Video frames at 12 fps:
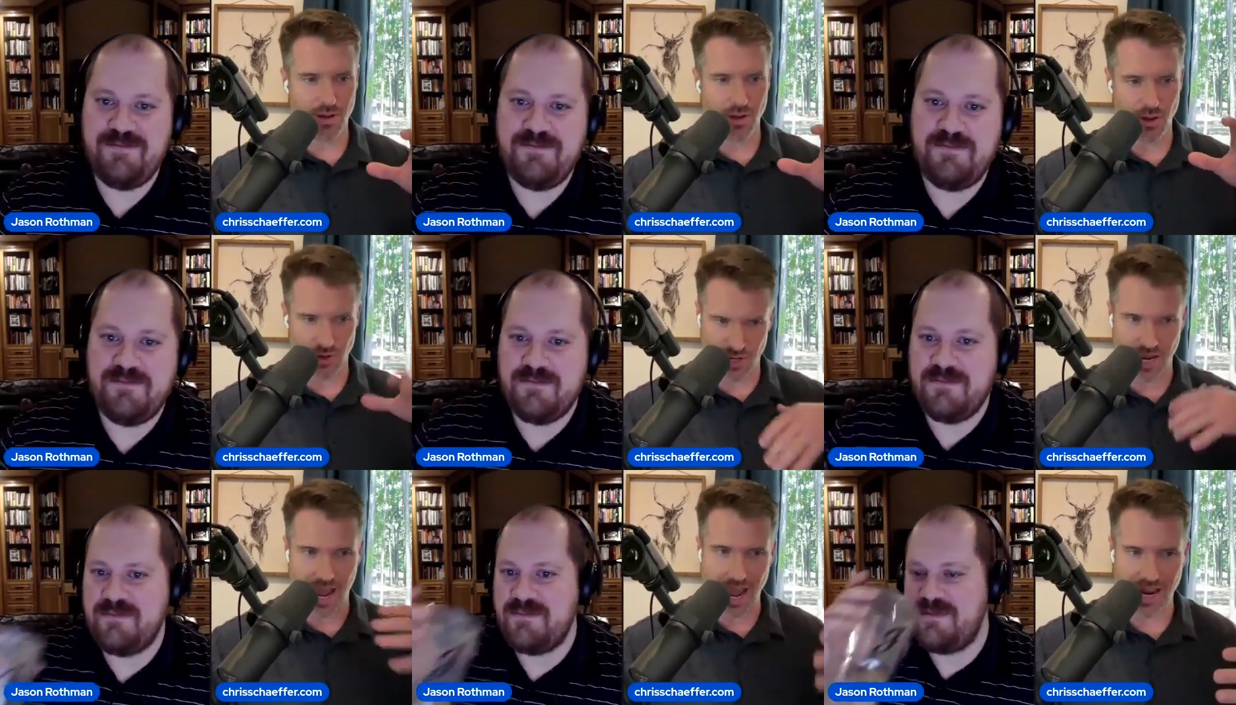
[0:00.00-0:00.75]
Speaker 1: your
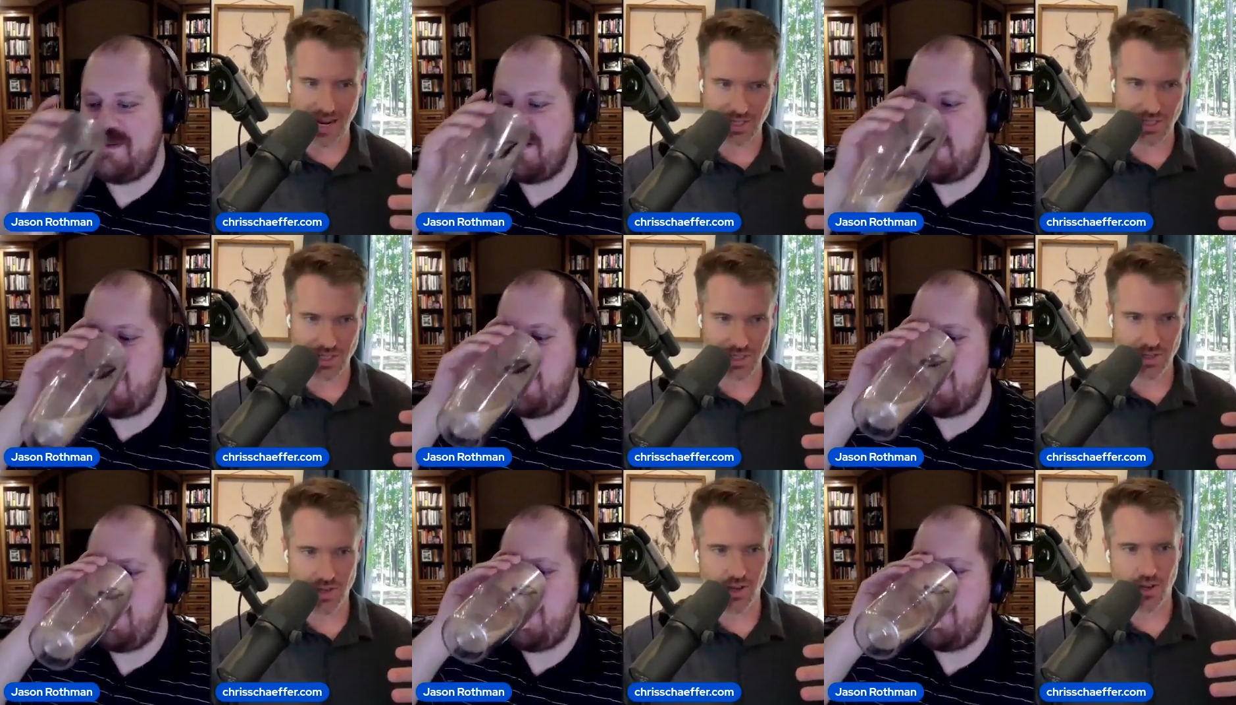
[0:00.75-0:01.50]

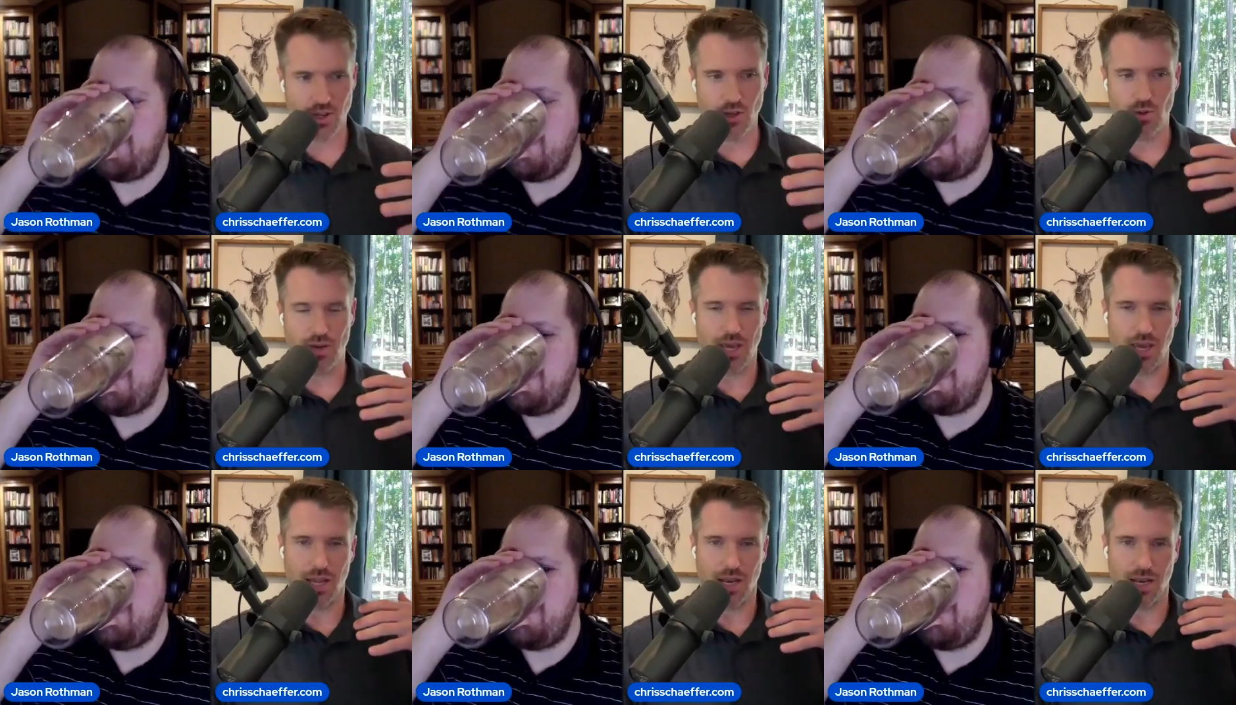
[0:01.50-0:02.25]
tags, you
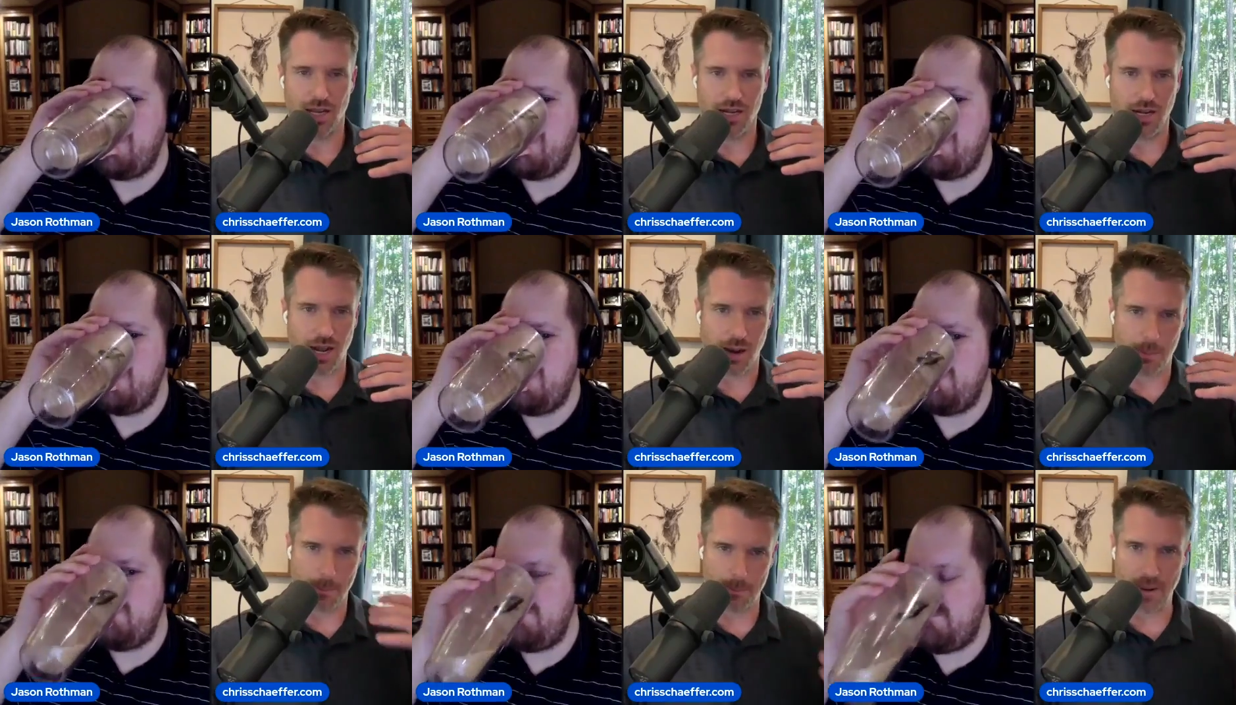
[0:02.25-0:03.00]
can
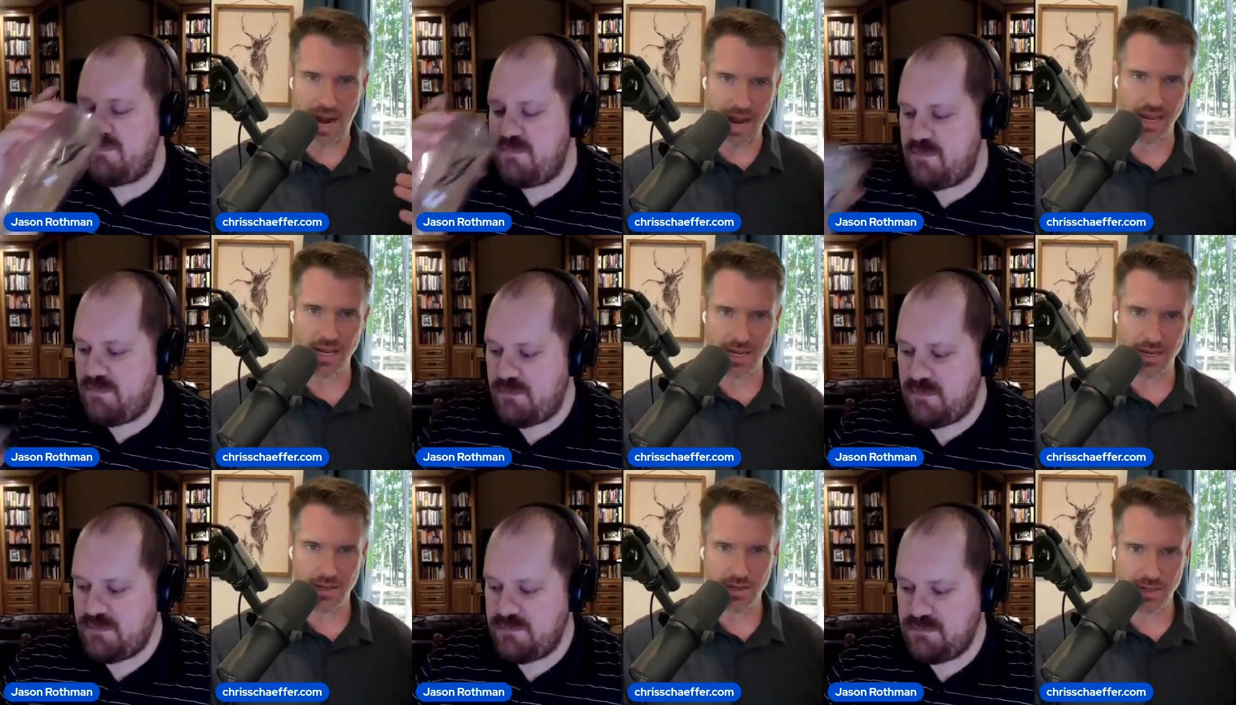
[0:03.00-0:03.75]

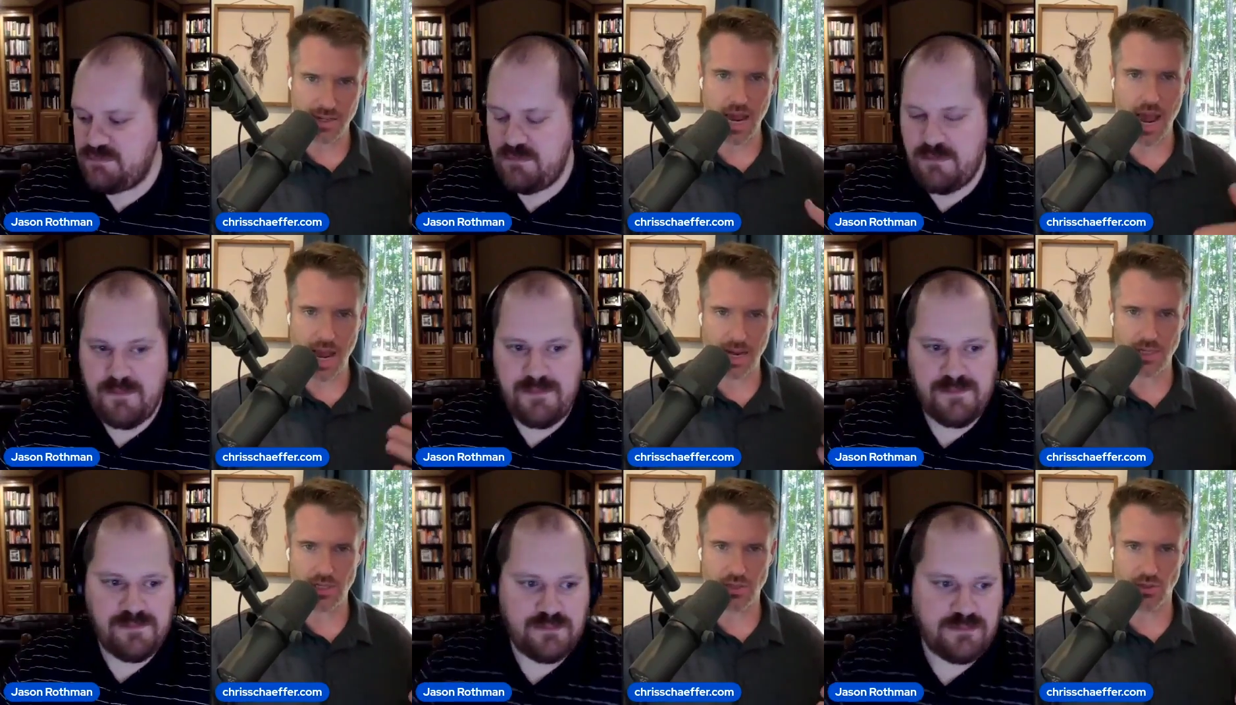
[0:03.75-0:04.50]
combine
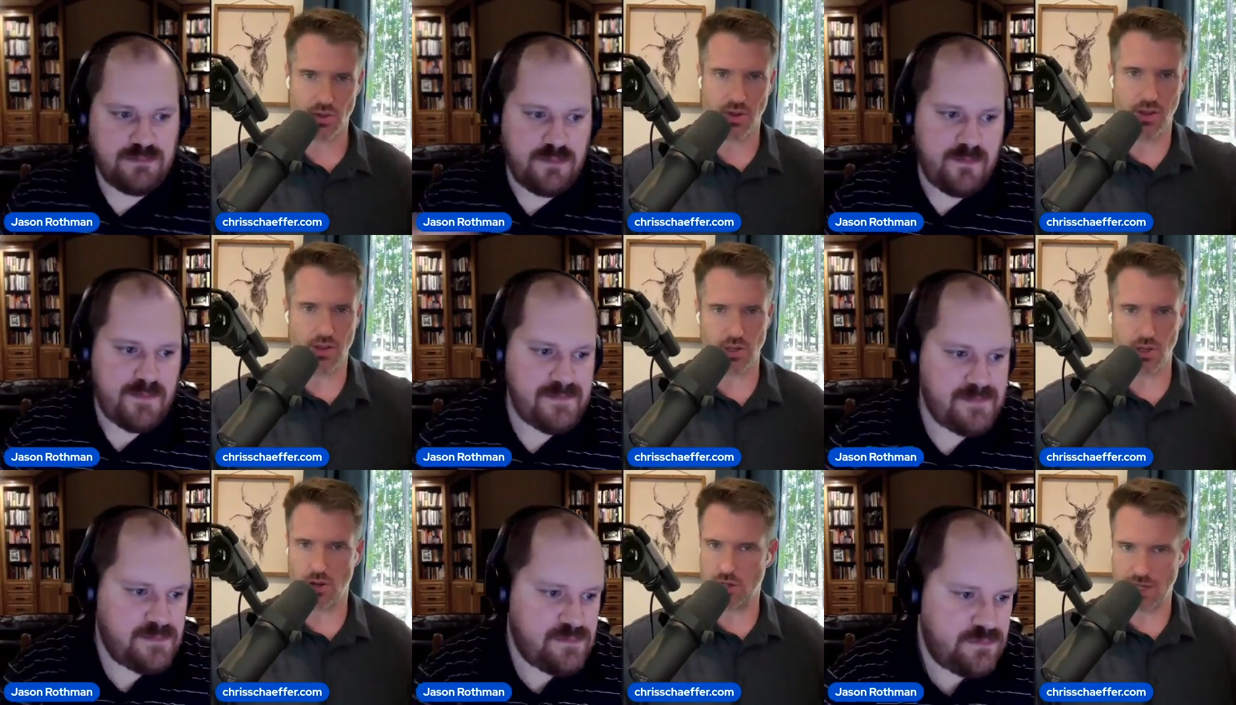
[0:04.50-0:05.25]
tags,
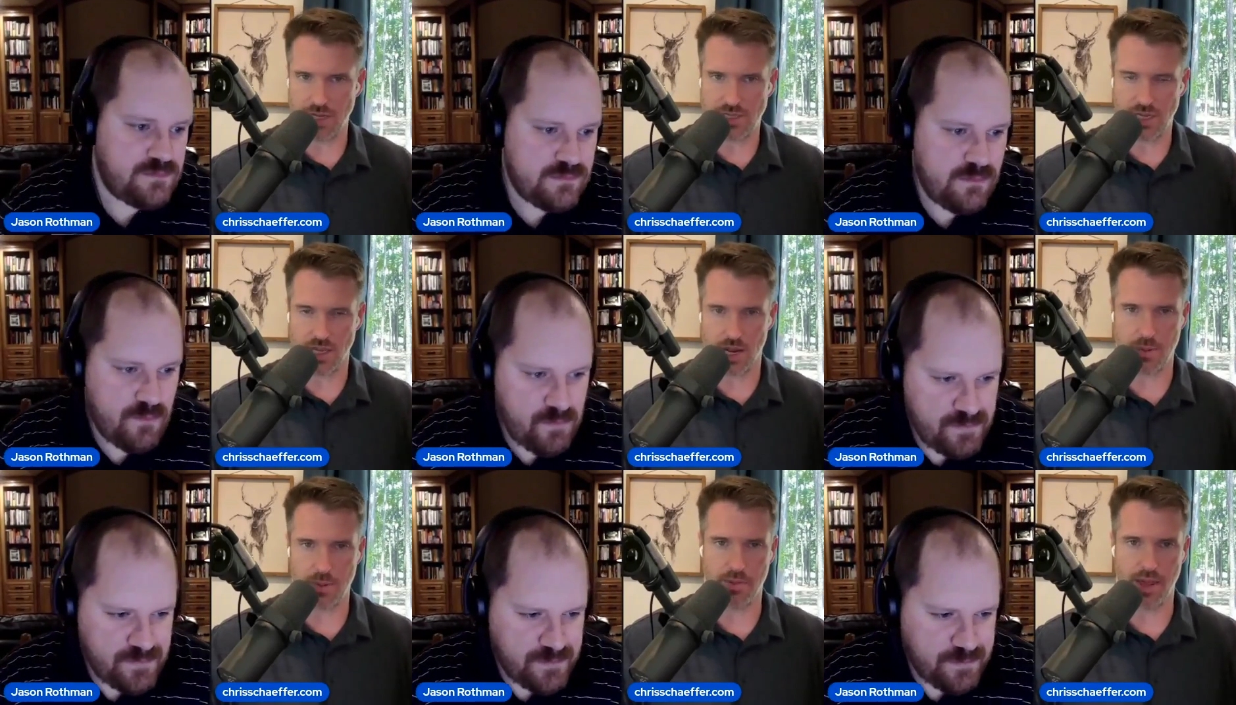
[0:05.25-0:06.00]
because I see a lot
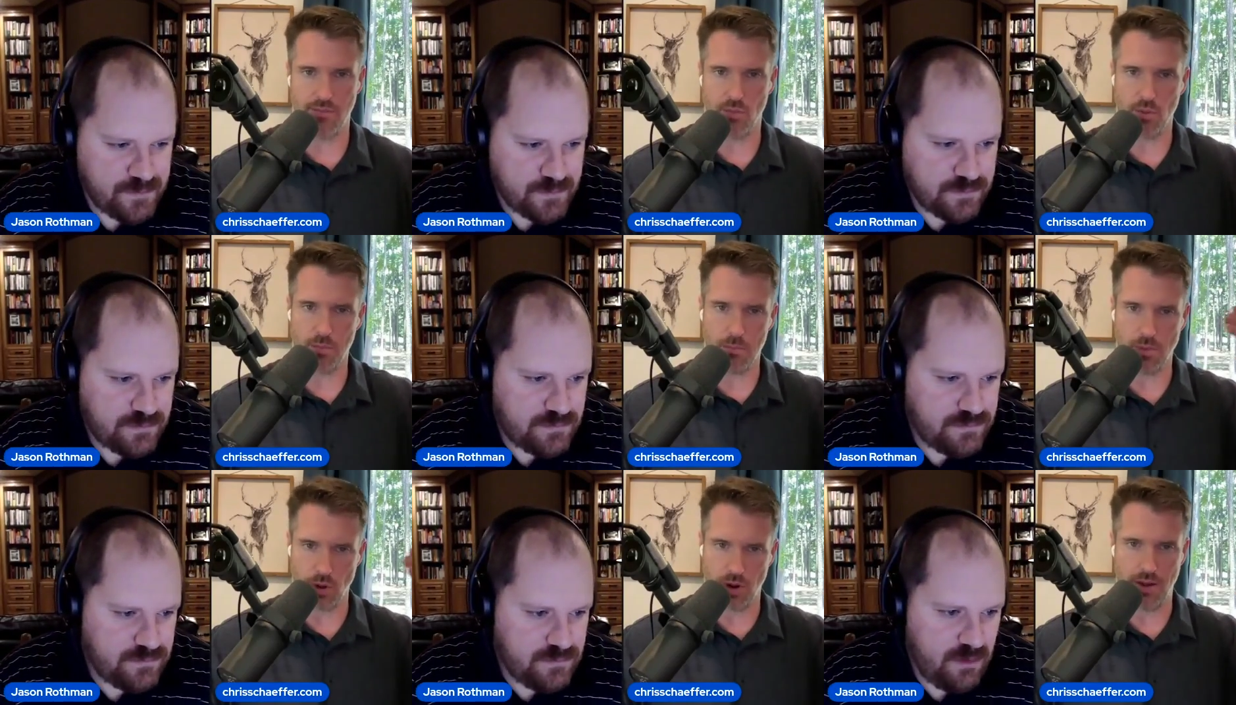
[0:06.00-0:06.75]
of people that have, you
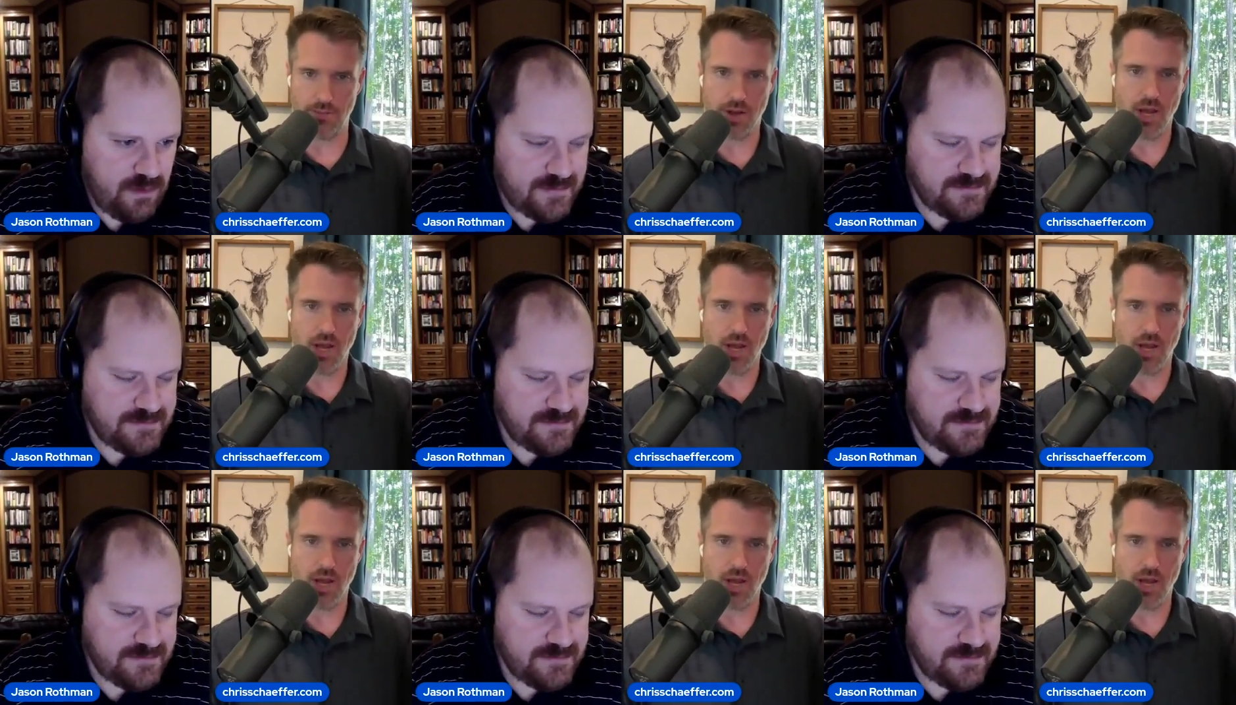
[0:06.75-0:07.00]
know, have